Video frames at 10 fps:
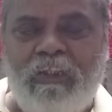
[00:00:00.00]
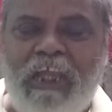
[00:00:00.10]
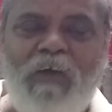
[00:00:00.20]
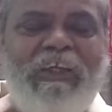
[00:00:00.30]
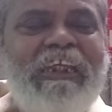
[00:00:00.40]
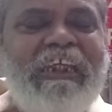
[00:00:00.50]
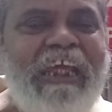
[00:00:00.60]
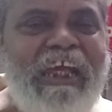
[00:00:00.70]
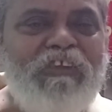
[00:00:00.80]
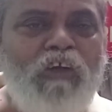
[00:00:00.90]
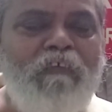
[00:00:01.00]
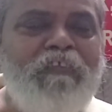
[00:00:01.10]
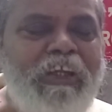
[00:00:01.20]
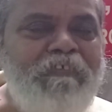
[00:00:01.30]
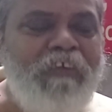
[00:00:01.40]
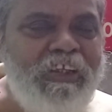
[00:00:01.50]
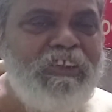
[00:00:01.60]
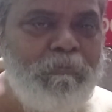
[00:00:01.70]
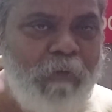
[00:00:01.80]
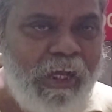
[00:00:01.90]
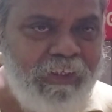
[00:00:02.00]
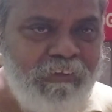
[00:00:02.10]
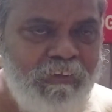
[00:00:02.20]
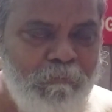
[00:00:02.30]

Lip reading: Now in case of reverse bias,